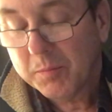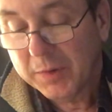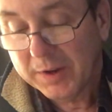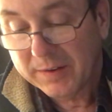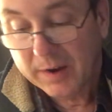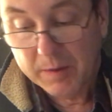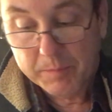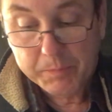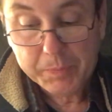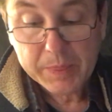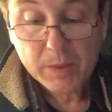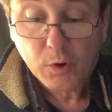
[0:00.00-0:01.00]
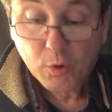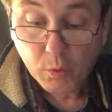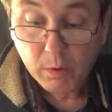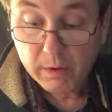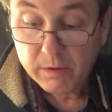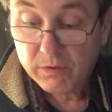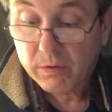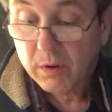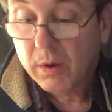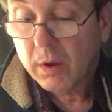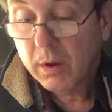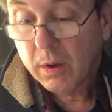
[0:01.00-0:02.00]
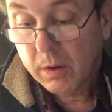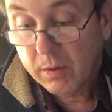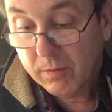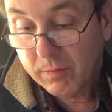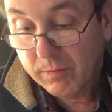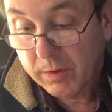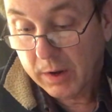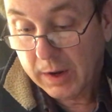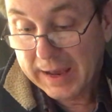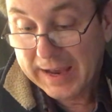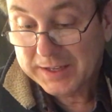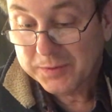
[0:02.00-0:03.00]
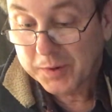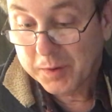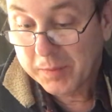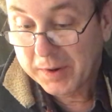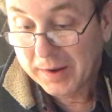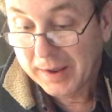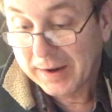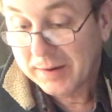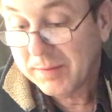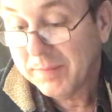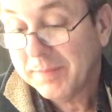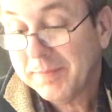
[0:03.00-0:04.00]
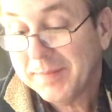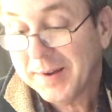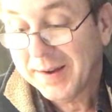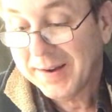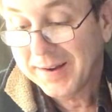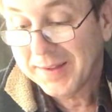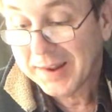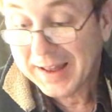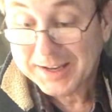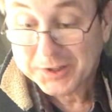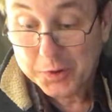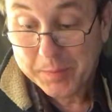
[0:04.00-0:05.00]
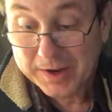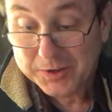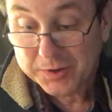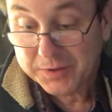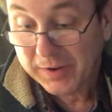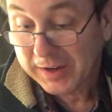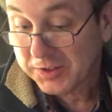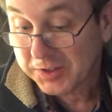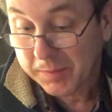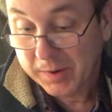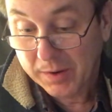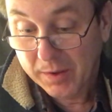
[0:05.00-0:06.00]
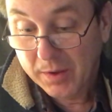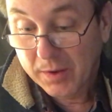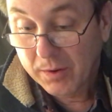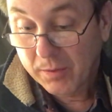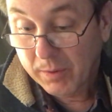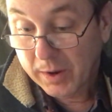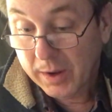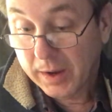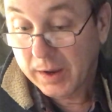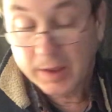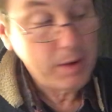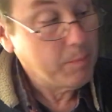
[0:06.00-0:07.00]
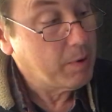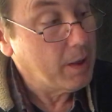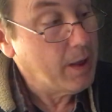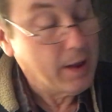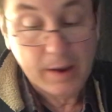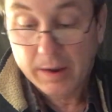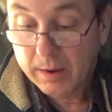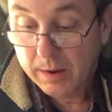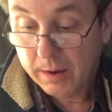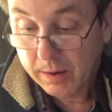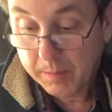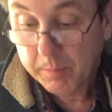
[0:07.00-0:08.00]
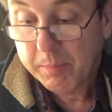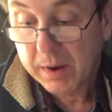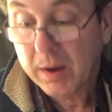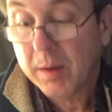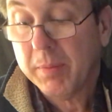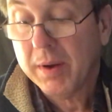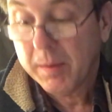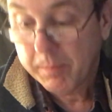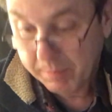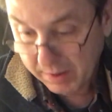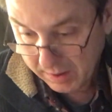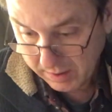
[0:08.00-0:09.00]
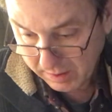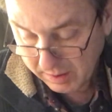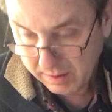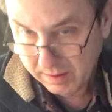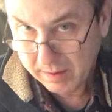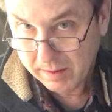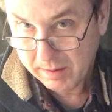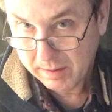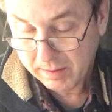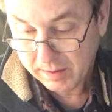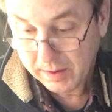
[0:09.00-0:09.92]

But the chords for the last one would be like the last 2 measures. If I could just come in, ready, play, bum bum bum.